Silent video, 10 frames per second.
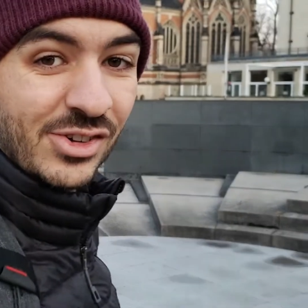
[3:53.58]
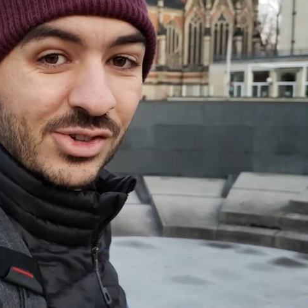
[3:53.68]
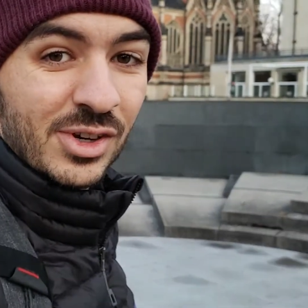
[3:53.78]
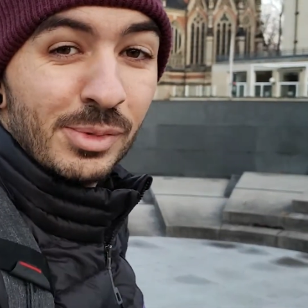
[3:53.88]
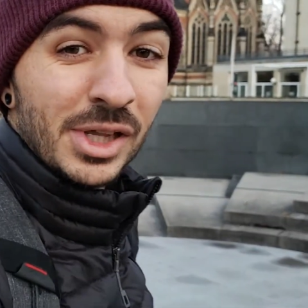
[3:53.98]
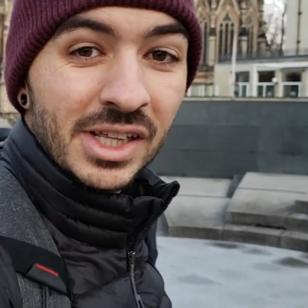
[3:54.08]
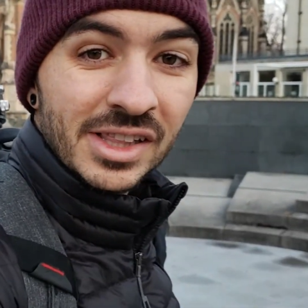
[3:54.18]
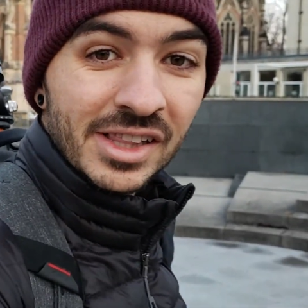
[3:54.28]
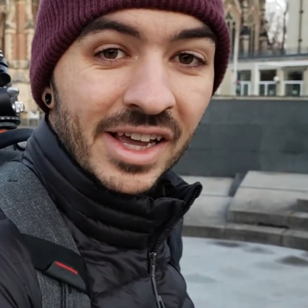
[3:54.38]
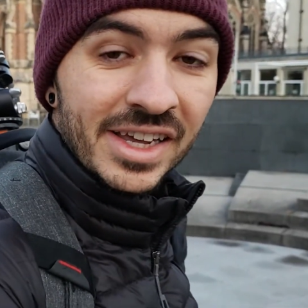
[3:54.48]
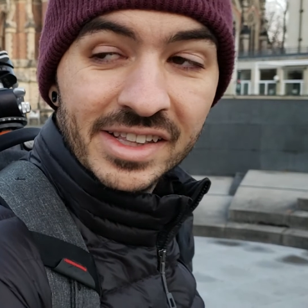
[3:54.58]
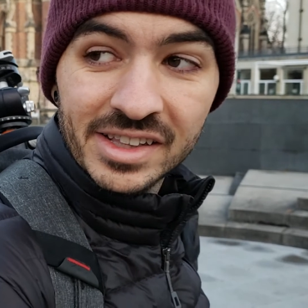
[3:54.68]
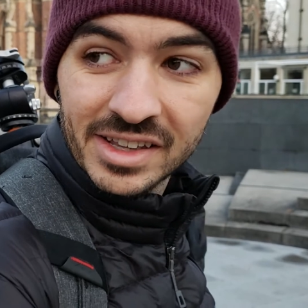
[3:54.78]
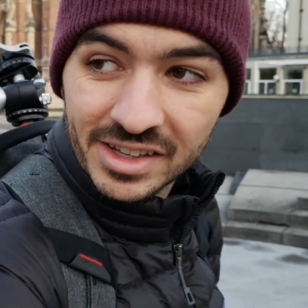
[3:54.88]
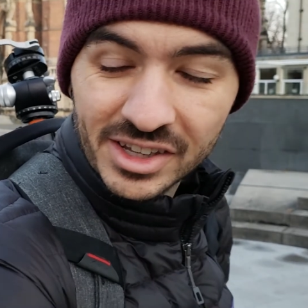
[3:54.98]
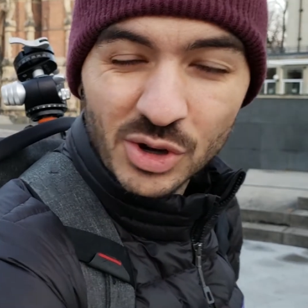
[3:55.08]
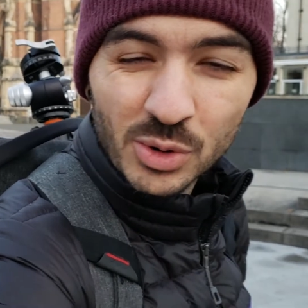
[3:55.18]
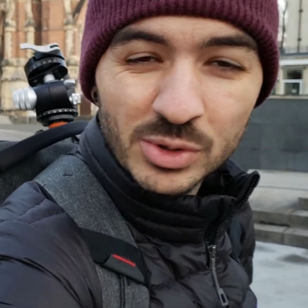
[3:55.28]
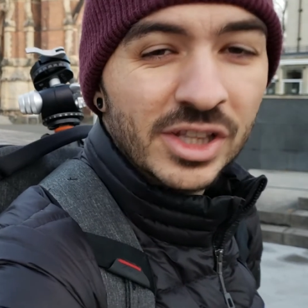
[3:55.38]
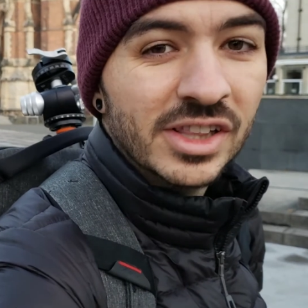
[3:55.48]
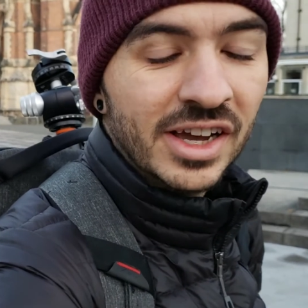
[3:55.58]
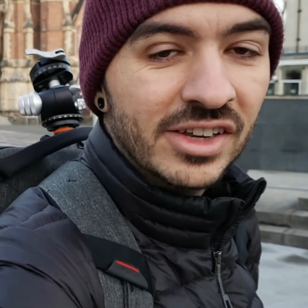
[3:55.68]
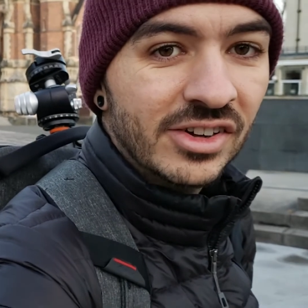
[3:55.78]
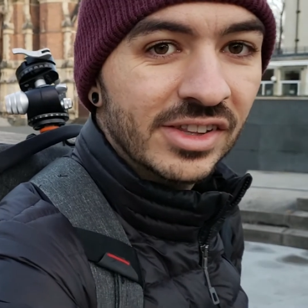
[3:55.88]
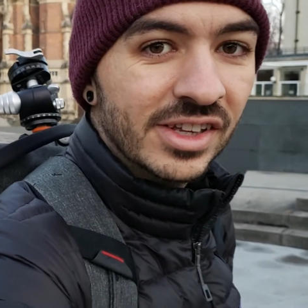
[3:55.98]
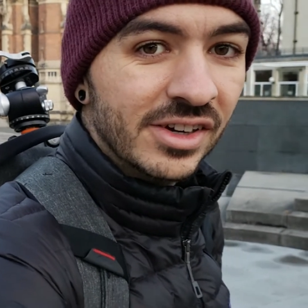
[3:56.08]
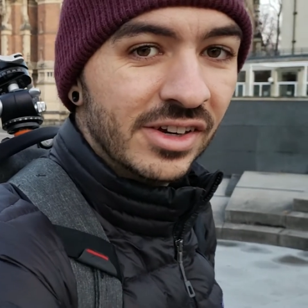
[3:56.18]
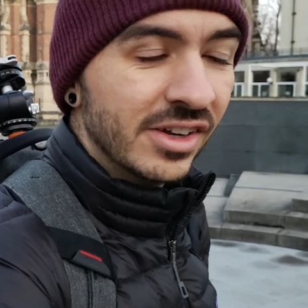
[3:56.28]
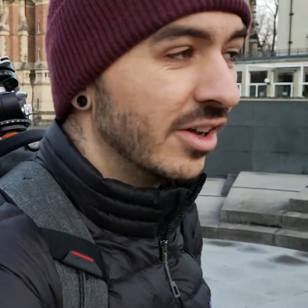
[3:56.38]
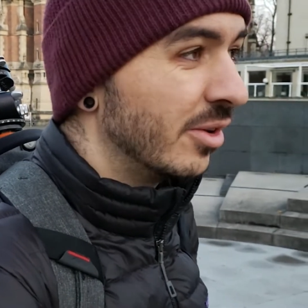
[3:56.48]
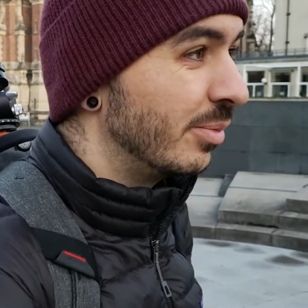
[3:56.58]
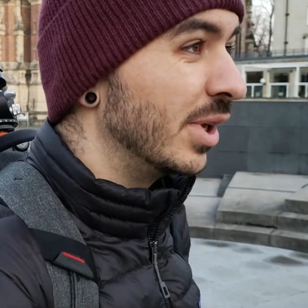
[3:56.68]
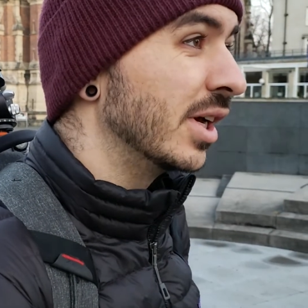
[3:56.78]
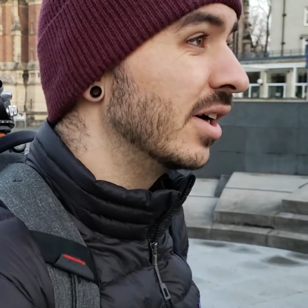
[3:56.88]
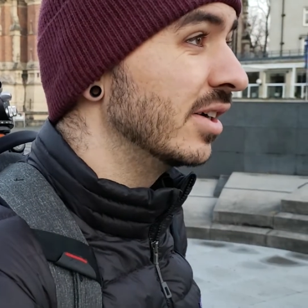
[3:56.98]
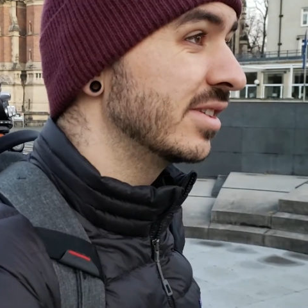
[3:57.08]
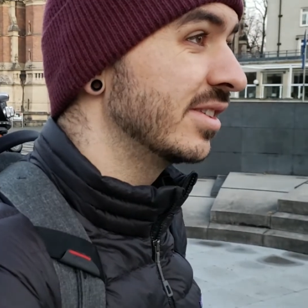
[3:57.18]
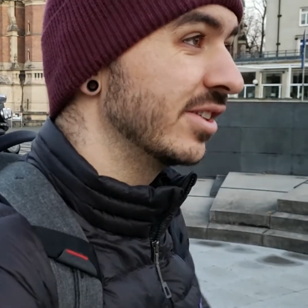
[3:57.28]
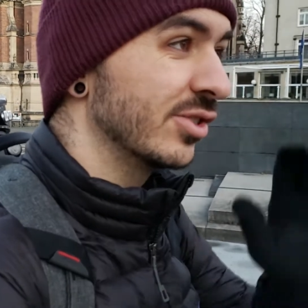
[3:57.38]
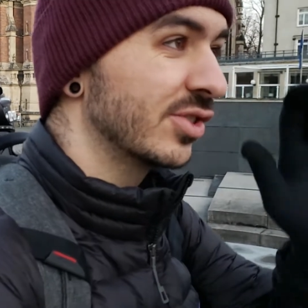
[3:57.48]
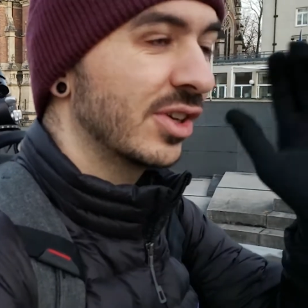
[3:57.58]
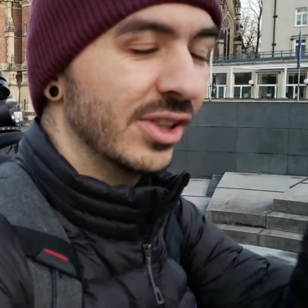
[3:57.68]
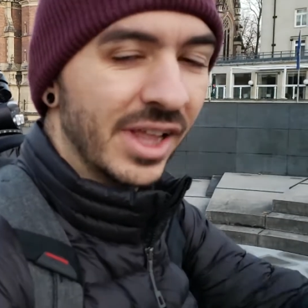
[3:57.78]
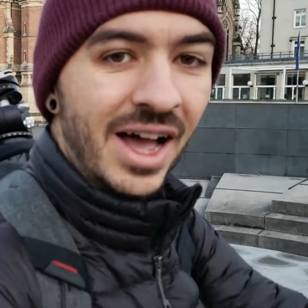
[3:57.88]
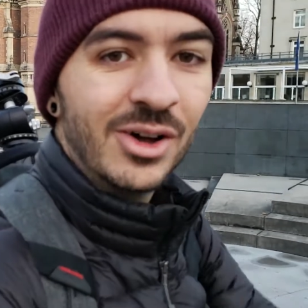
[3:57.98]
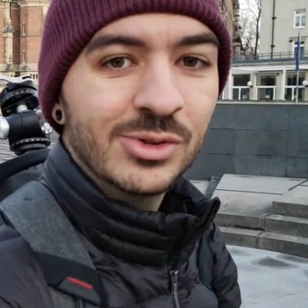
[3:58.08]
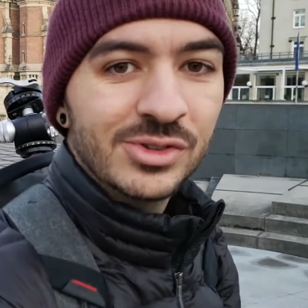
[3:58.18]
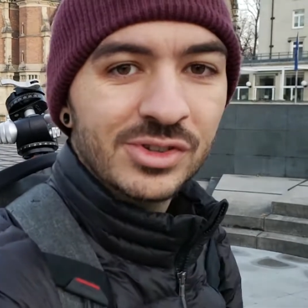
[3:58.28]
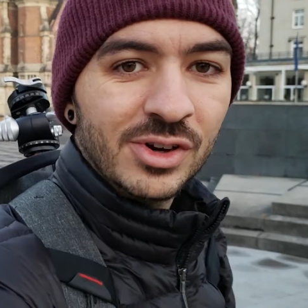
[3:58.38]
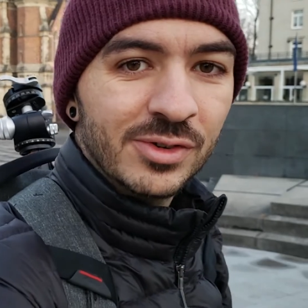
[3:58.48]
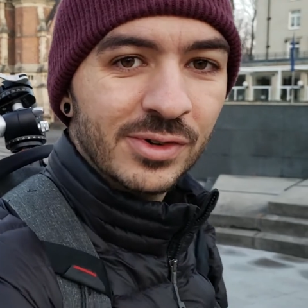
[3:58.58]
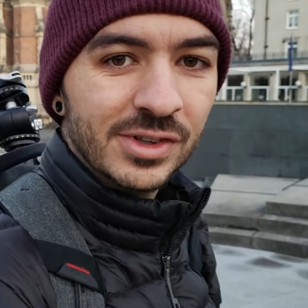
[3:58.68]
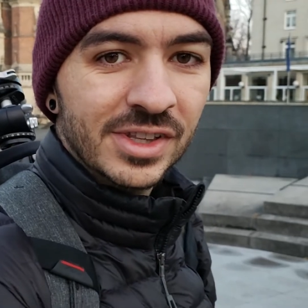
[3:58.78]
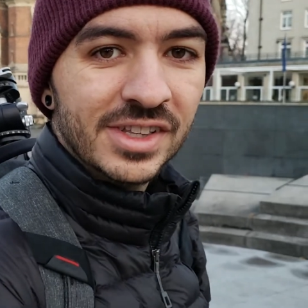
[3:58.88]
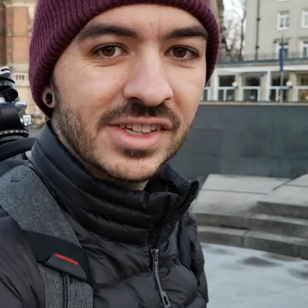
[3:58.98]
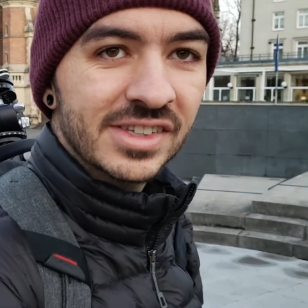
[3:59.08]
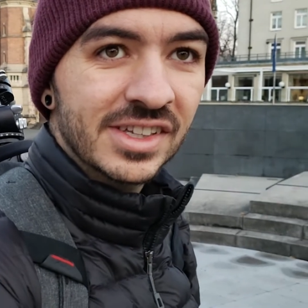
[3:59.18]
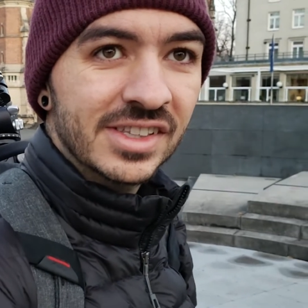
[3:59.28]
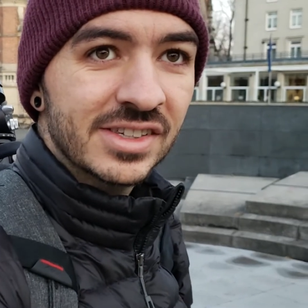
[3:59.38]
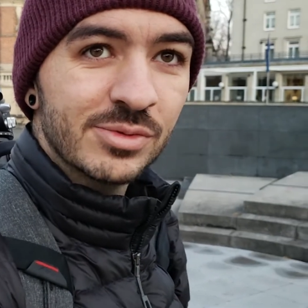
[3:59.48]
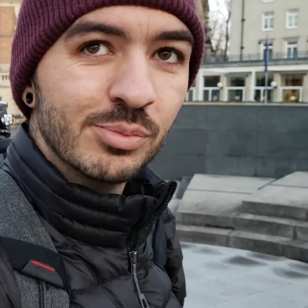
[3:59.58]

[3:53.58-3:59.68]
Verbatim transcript: there's going to be any light, any golden light on there, because there's clouds over in the distance